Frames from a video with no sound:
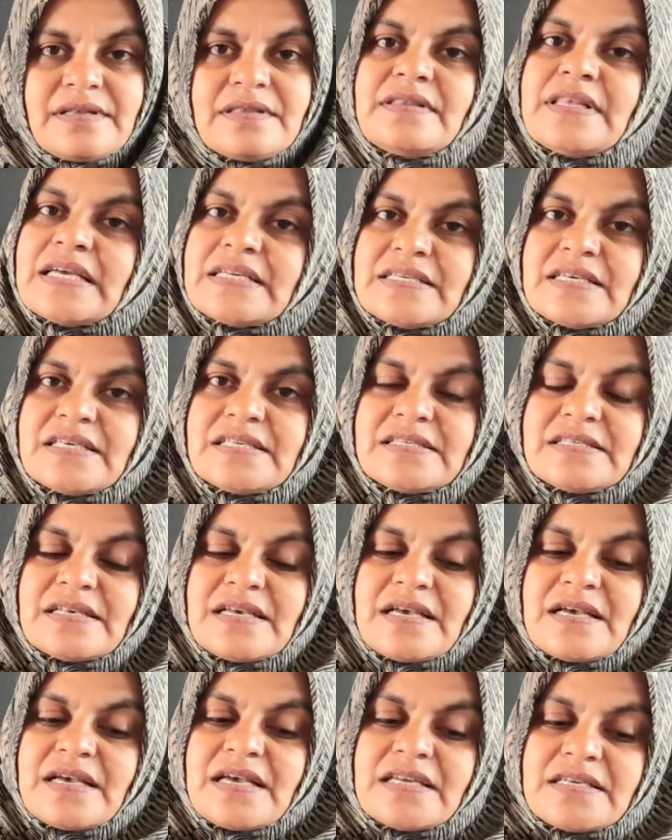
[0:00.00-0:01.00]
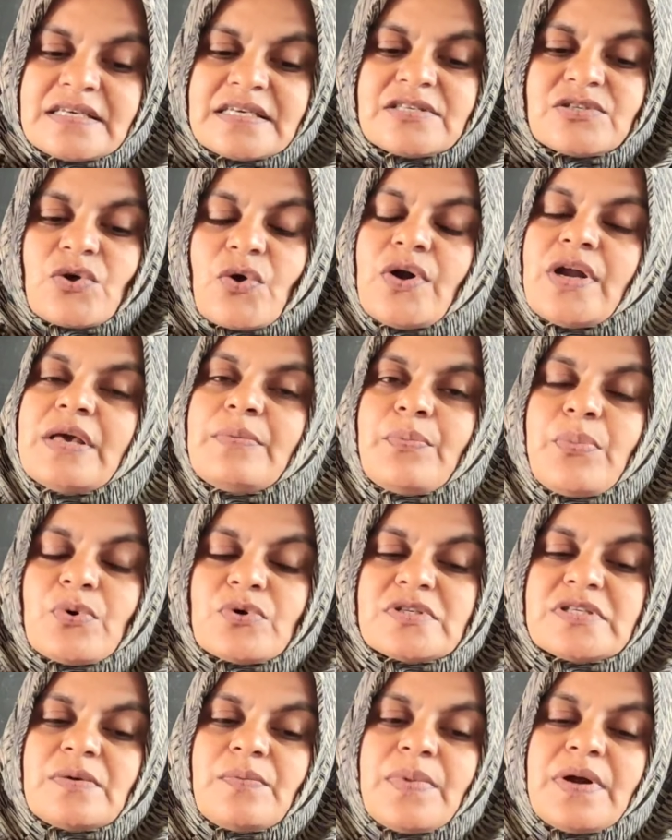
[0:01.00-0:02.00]
That is, it is only
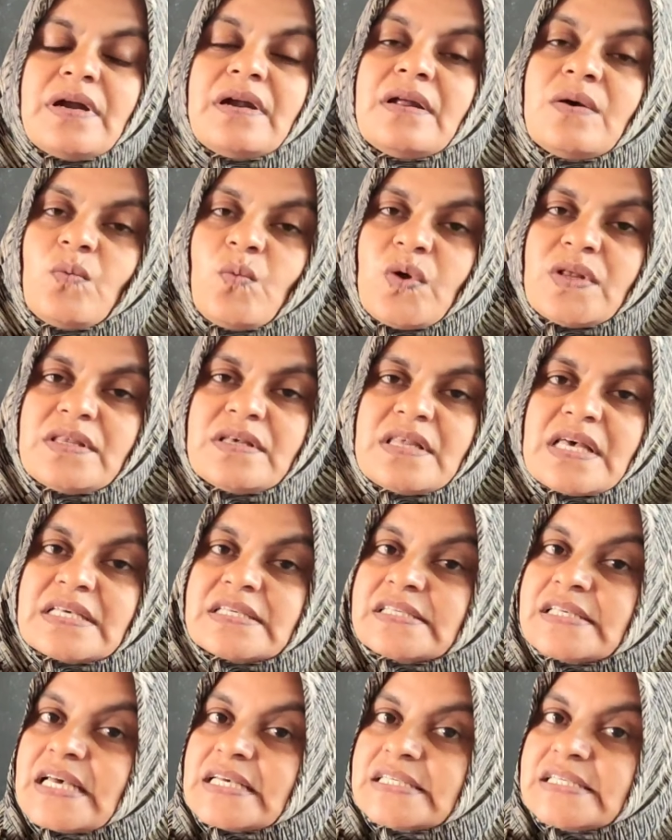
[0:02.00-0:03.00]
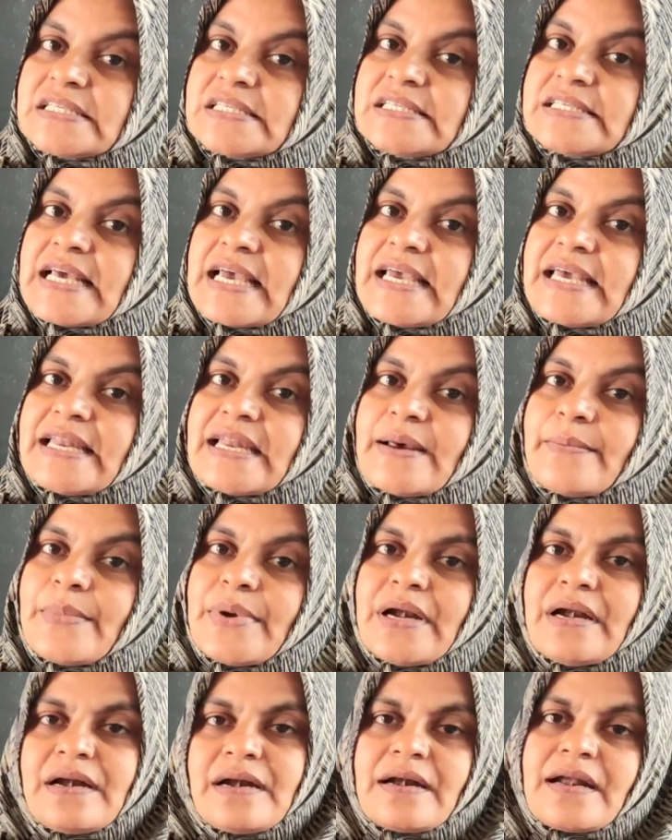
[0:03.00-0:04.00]
possible with the
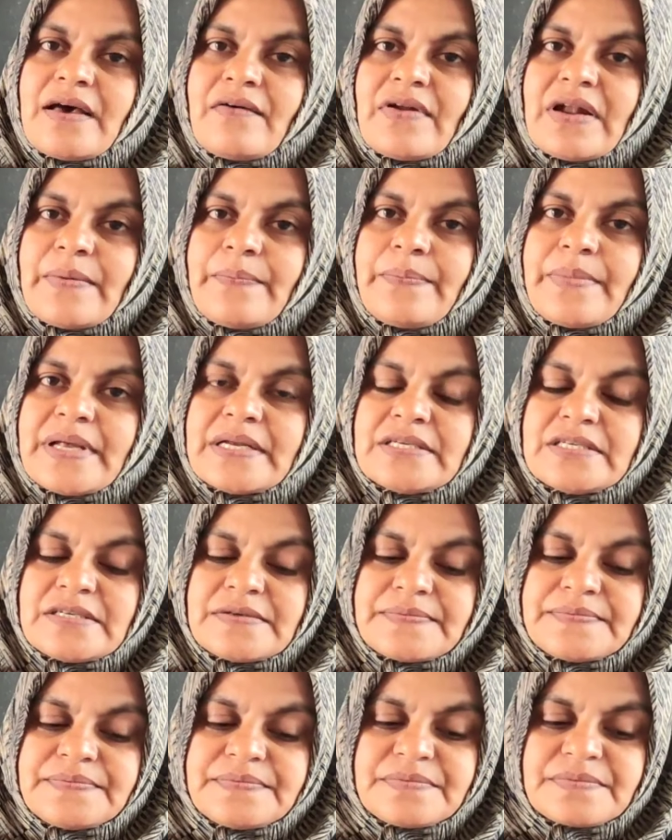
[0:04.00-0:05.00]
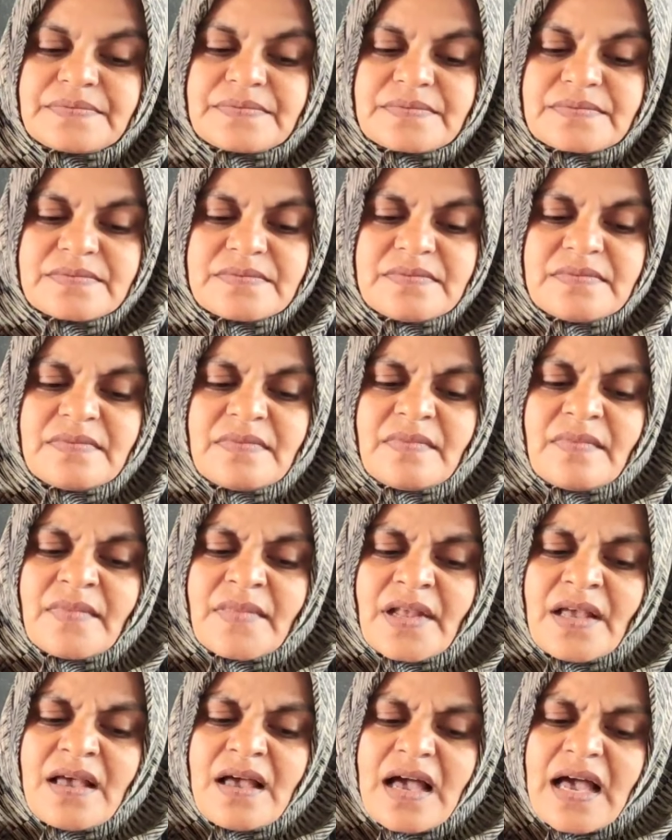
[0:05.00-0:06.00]
sustainable development.
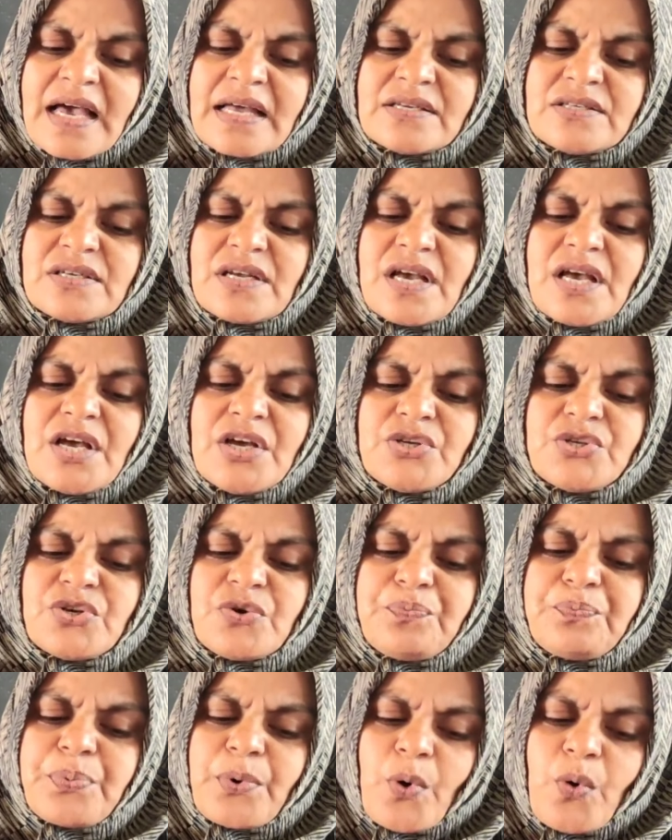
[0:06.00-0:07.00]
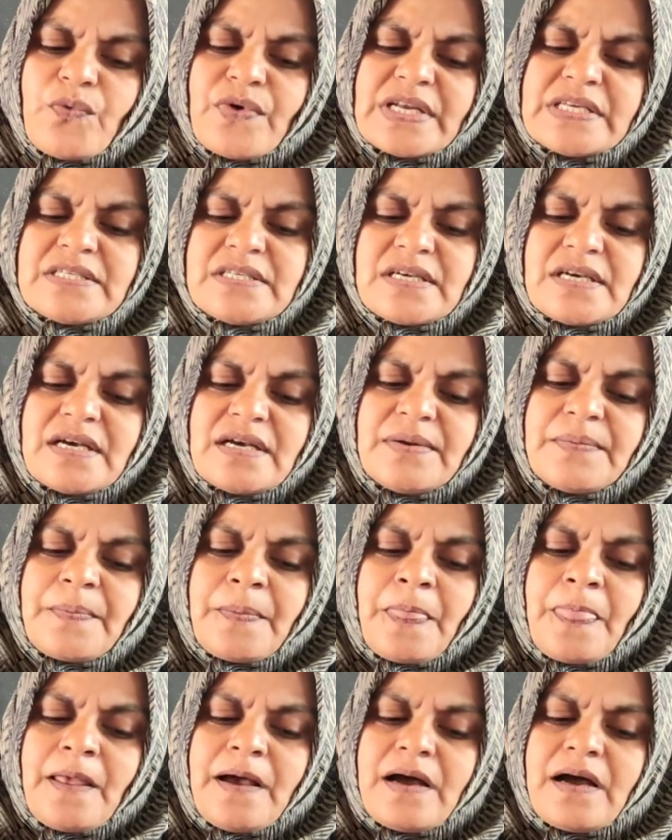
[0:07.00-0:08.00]
And to prove it,
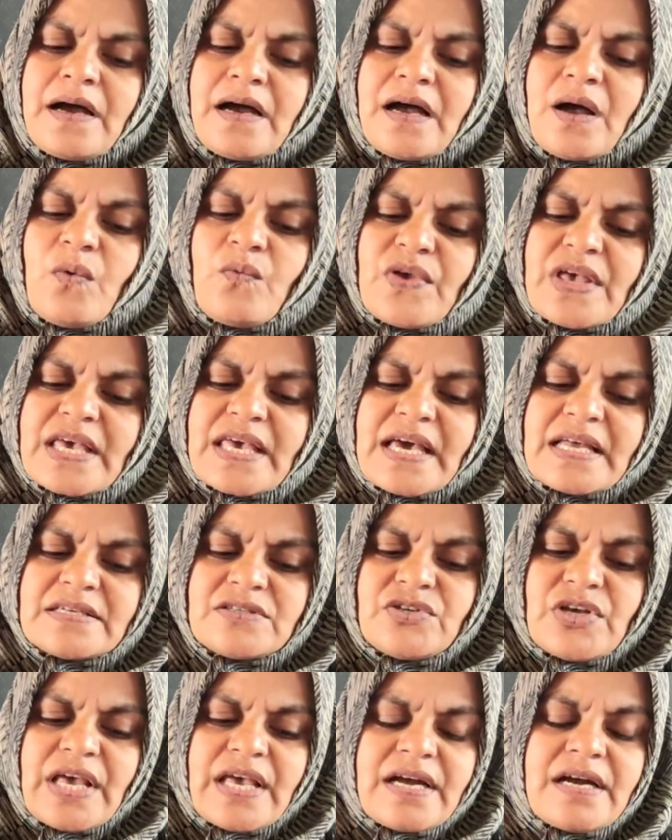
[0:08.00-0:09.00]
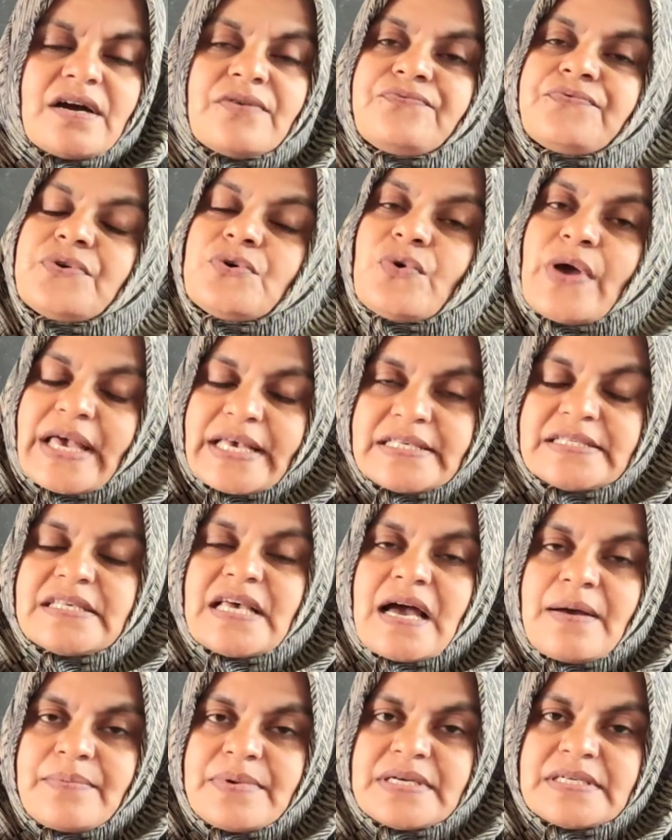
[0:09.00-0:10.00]
we can take a few
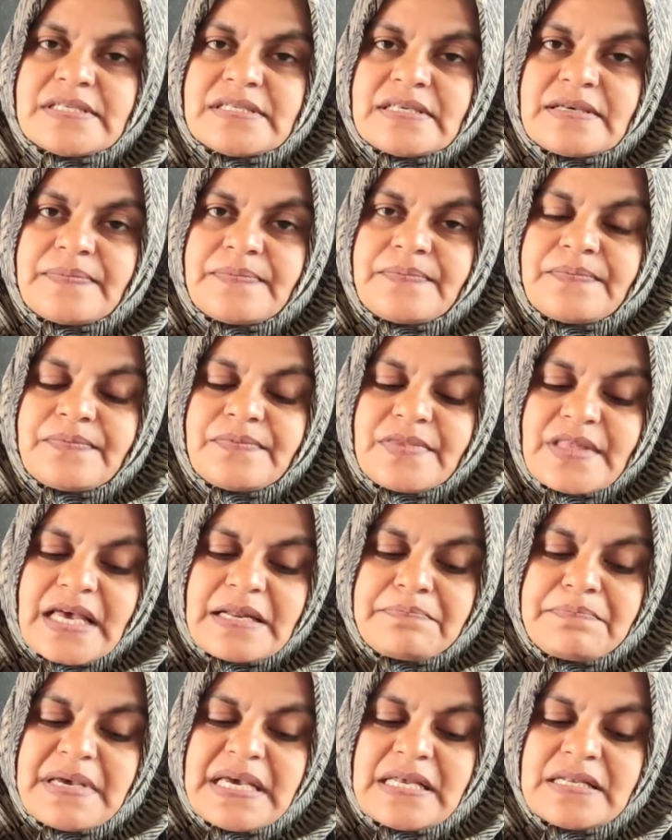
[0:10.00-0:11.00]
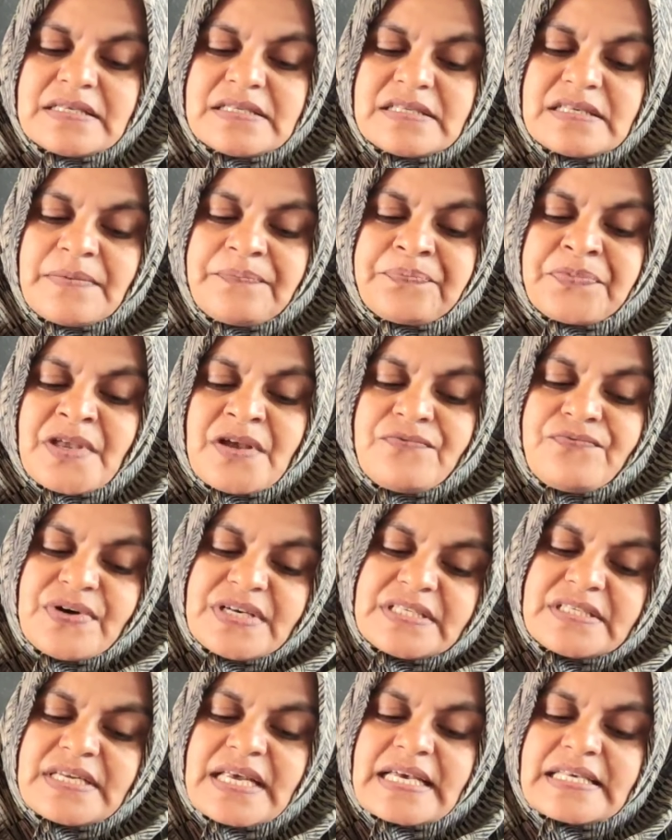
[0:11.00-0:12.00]
examples. That means,
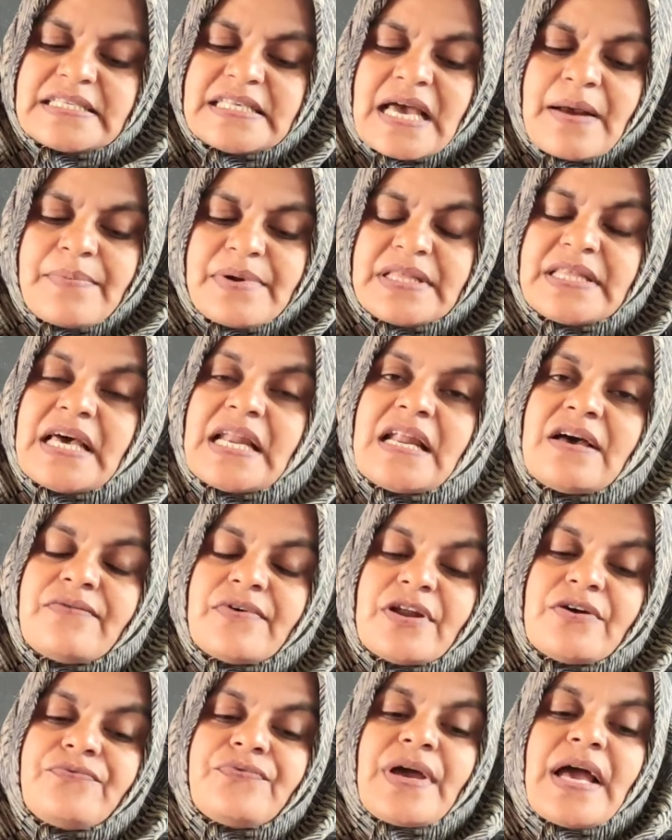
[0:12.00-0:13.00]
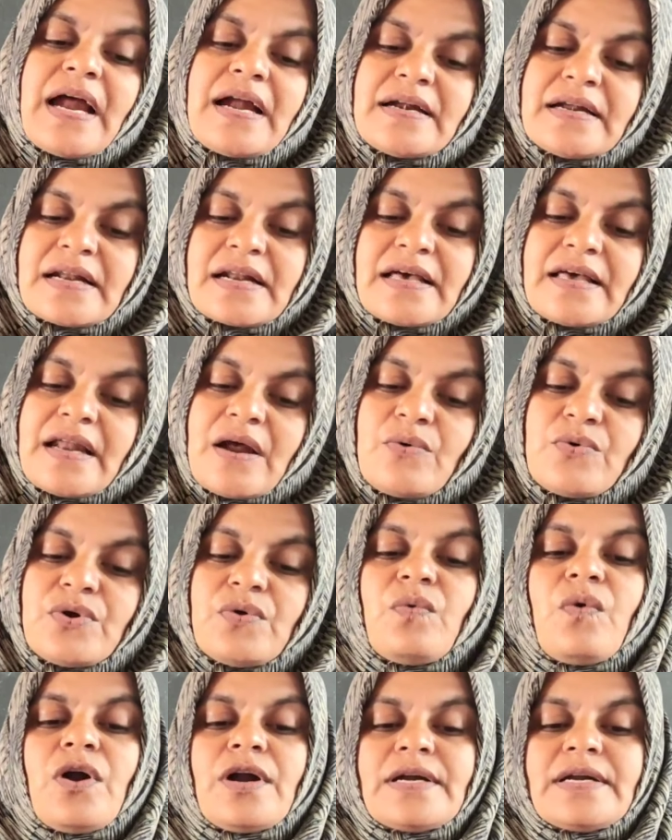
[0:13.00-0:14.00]
first example, the level of underground
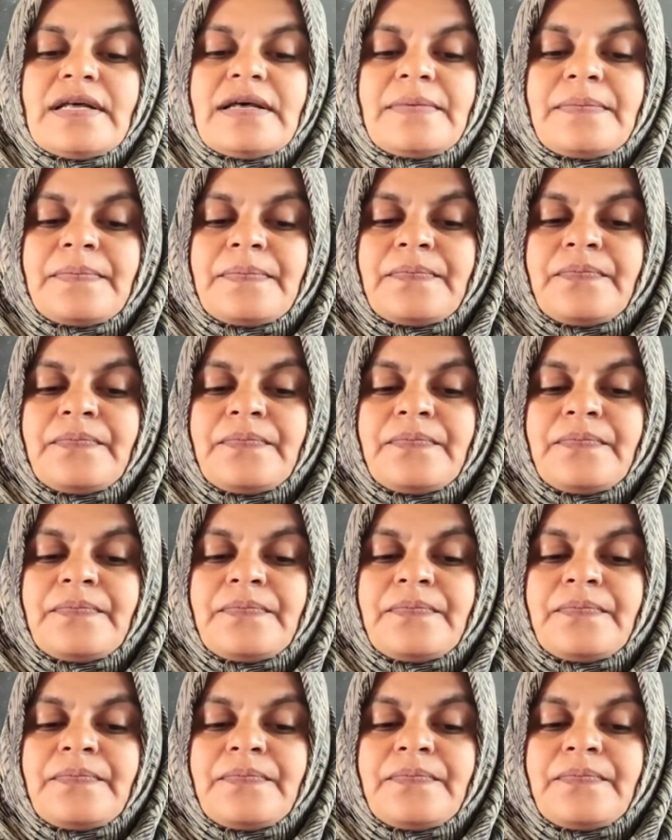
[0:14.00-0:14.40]
water.